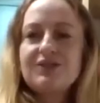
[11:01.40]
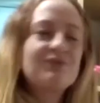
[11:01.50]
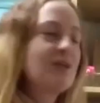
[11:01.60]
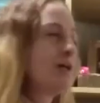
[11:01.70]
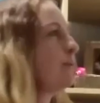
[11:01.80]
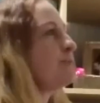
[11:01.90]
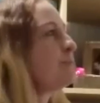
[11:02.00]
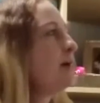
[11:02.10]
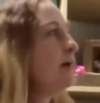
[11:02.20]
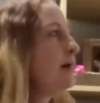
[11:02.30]
I don't know,
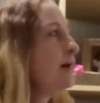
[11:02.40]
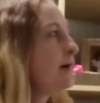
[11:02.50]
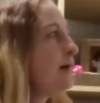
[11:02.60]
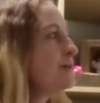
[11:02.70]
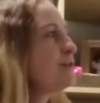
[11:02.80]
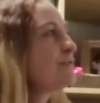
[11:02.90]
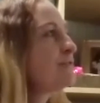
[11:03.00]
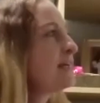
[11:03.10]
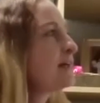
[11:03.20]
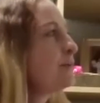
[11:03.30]
I don't
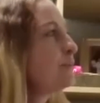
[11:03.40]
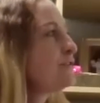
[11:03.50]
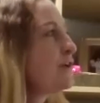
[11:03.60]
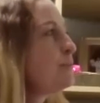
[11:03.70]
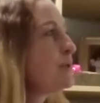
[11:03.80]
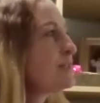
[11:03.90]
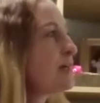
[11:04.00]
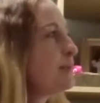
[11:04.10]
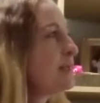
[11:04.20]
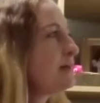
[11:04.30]
think I would have opened
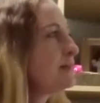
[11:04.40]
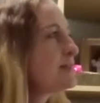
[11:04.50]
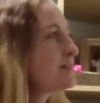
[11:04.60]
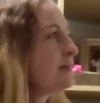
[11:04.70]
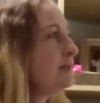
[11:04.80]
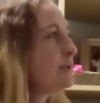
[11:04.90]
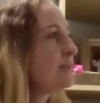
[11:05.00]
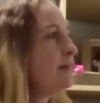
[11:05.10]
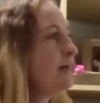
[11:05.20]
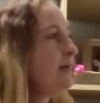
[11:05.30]
up in hindsight,
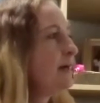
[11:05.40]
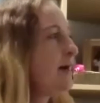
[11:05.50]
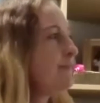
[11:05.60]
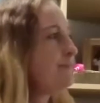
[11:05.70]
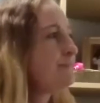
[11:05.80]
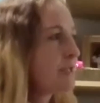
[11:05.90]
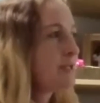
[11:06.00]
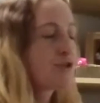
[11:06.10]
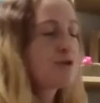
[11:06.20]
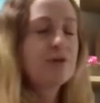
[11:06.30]
but
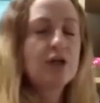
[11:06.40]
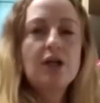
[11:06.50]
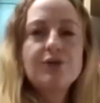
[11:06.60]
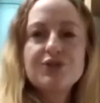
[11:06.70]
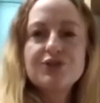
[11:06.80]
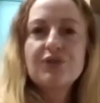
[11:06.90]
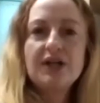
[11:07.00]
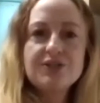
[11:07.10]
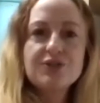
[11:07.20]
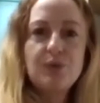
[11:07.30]
two of our closest
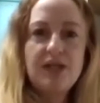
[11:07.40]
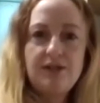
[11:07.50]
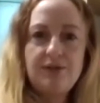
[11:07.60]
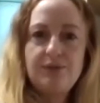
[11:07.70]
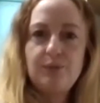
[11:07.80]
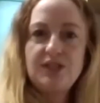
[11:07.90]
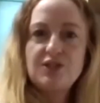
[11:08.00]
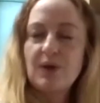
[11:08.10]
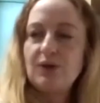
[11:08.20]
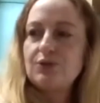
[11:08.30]
friends we
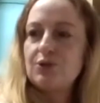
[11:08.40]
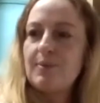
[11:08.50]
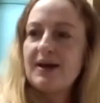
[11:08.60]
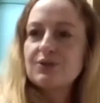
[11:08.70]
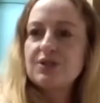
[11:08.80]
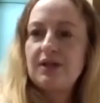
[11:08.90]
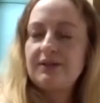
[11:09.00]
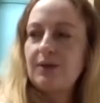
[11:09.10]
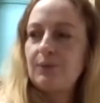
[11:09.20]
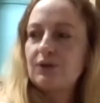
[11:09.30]
spoke to about it
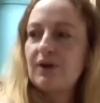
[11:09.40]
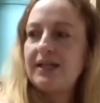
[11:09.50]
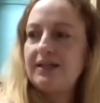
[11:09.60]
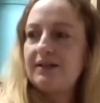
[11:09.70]
and they were great.